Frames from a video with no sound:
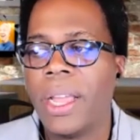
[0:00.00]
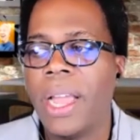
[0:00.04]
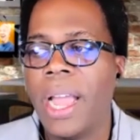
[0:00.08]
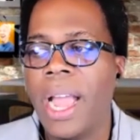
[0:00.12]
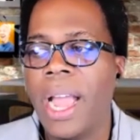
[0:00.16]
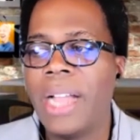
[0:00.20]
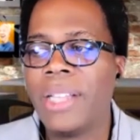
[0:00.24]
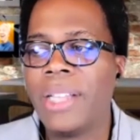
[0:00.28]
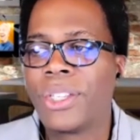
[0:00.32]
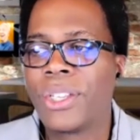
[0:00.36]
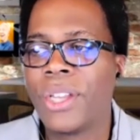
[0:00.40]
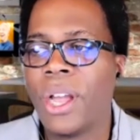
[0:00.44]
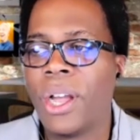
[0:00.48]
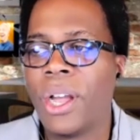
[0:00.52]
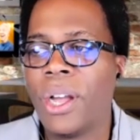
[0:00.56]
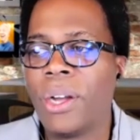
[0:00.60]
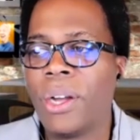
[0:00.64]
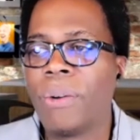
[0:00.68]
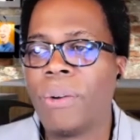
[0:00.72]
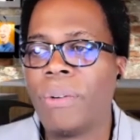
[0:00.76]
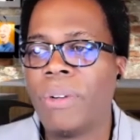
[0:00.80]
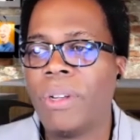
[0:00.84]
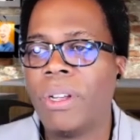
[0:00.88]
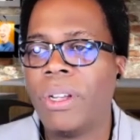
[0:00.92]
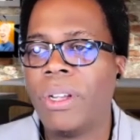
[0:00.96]
and
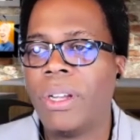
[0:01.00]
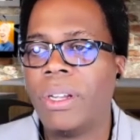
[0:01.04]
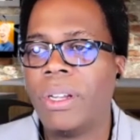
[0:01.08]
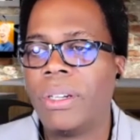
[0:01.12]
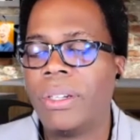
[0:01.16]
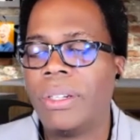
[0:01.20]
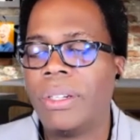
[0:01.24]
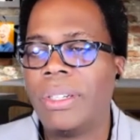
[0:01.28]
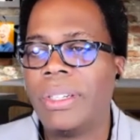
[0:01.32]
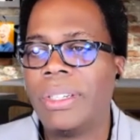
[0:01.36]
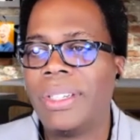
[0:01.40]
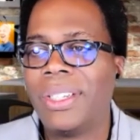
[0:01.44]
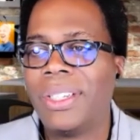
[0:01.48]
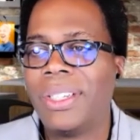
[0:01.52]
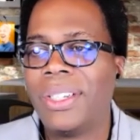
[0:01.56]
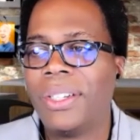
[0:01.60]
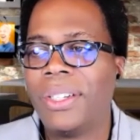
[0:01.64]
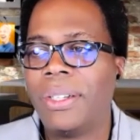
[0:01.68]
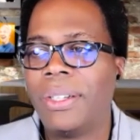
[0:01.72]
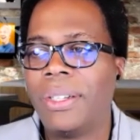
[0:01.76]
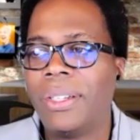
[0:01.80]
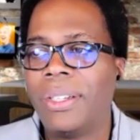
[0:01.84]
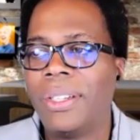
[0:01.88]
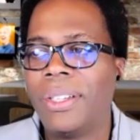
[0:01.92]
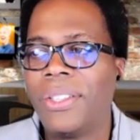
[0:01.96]
so
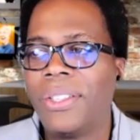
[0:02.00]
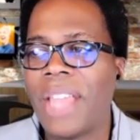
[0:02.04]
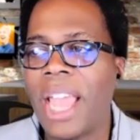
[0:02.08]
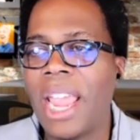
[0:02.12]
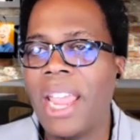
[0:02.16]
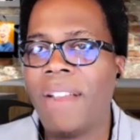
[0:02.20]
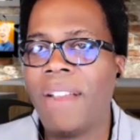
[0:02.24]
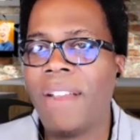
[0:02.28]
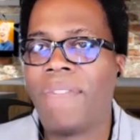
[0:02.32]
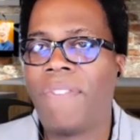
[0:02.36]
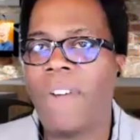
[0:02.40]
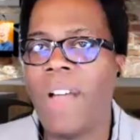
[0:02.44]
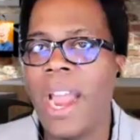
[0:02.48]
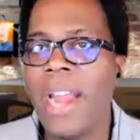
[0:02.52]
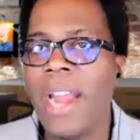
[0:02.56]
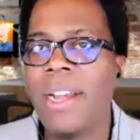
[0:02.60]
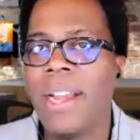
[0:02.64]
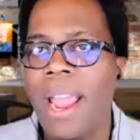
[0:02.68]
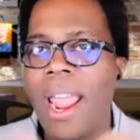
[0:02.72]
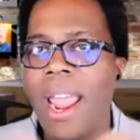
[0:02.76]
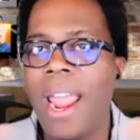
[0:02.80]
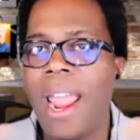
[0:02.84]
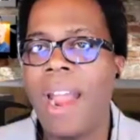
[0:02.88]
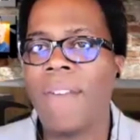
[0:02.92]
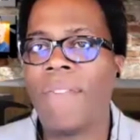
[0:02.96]
they invite
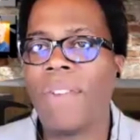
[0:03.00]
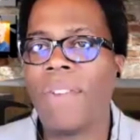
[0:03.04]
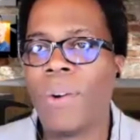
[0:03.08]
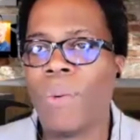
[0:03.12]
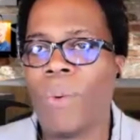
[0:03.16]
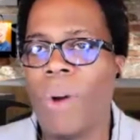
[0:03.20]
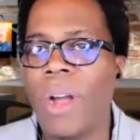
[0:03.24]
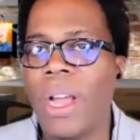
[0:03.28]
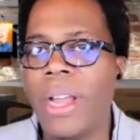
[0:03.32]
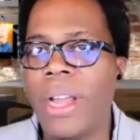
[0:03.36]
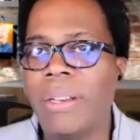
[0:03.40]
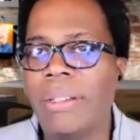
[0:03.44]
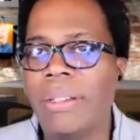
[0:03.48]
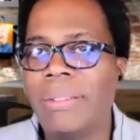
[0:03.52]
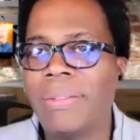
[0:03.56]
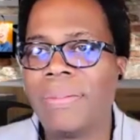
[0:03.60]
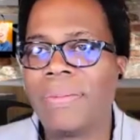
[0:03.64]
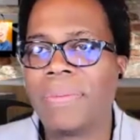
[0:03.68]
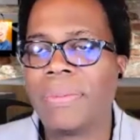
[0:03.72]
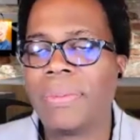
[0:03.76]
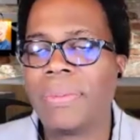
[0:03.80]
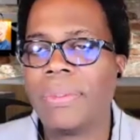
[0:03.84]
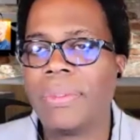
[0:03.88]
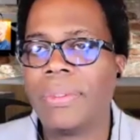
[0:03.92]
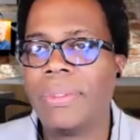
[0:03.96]
everyone
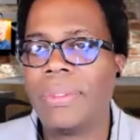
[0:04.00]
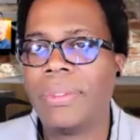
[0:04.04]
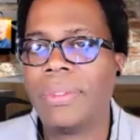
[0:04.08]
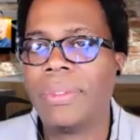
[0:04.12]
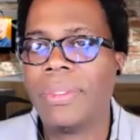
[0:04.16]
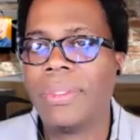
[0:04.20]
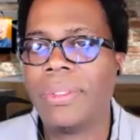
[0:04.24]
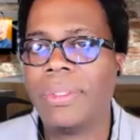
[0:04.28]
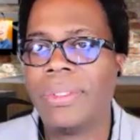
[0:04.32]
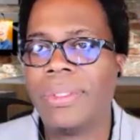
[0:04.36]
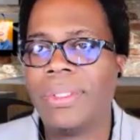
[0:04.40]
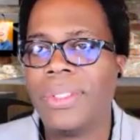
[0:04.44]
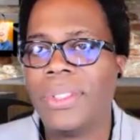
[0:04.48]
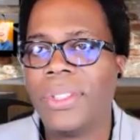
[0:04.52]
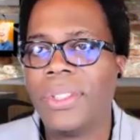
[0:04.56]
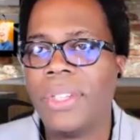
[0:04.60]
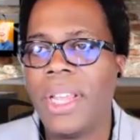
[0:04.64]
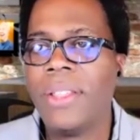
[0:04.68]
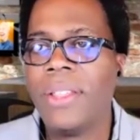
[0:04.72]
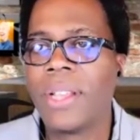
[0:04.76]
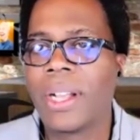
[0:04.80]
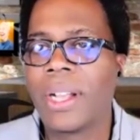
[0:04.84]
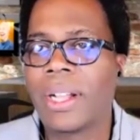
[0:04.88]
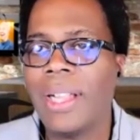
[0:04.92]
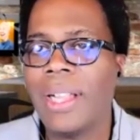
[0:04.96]

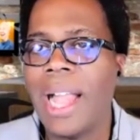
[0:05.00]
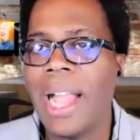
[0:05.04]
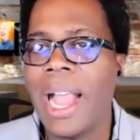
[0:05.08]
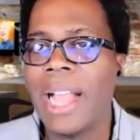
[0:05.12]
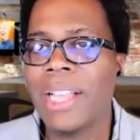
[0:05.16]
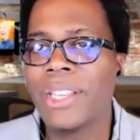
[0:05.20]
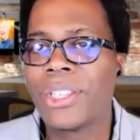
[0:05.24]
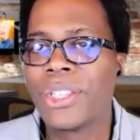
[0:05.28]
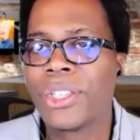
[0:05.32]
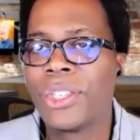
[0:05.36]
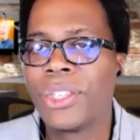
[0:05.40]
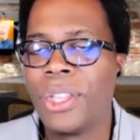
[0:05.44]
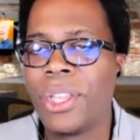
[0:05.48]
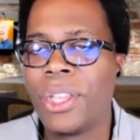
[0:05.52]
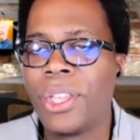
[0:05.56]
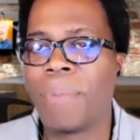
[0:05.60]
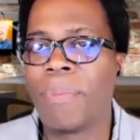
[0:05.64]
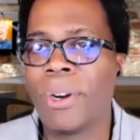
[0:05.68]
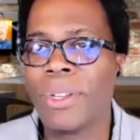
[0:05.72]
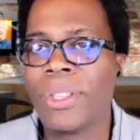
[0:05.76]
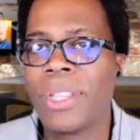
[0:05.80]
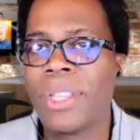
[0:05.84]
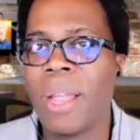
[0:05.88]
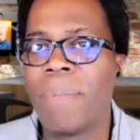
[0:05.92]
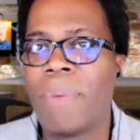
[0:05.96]
in the class to their
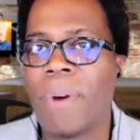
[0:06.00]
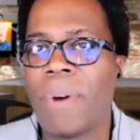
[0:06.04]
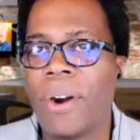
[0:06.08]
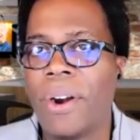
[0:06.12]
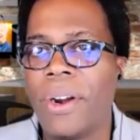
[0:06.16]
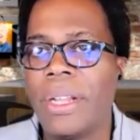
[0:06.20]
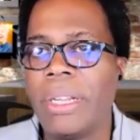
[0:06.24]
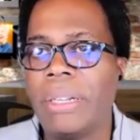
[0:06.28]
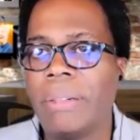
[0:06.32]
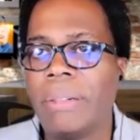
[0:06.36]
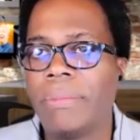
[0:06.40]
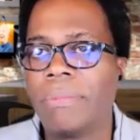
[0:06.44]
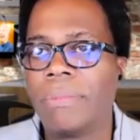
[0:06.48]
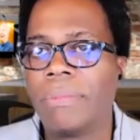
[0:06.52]
birthday party.